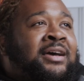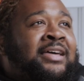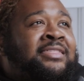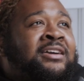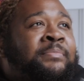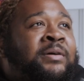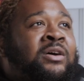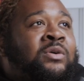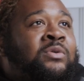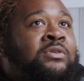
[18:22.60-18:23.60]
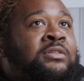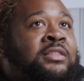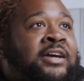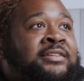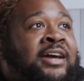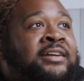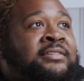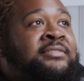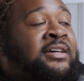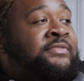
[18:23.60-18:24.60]
I think about like
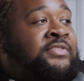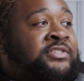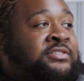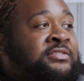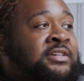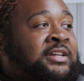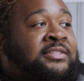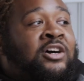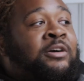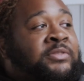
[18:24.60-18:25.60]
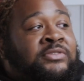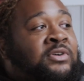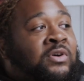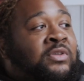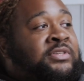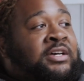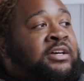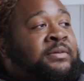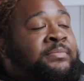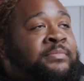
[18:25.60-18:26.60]
90s television, and I talk about this all the
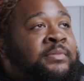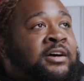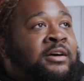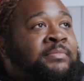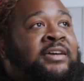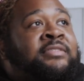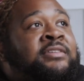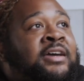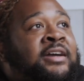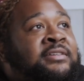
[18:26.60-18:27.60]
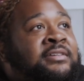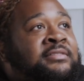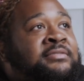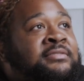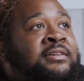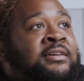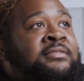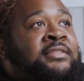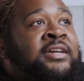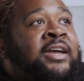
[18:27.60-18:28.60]
time. Like in the 90s,
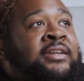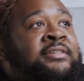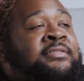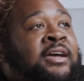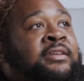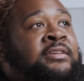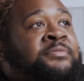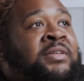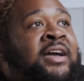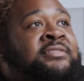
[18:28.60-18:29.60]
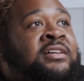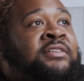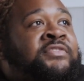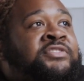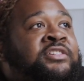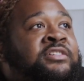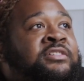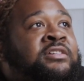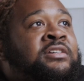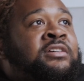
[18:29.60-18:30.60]
late 80s, 90s, Black
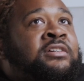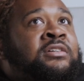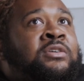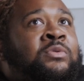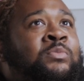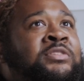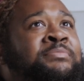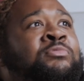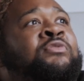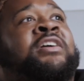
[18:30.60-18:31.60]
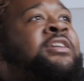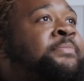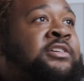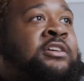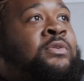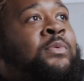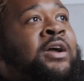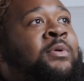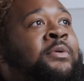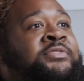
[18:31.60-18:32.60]
television was moving in a particular way
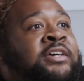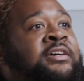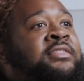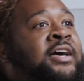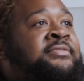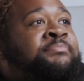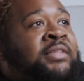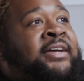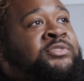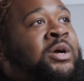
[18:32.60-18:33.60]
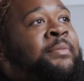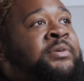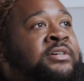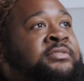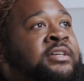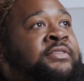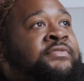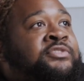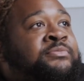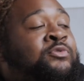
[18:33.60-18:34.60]
where it was like less Black dramas on
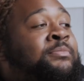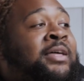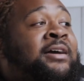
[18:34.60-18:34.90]
television, more Black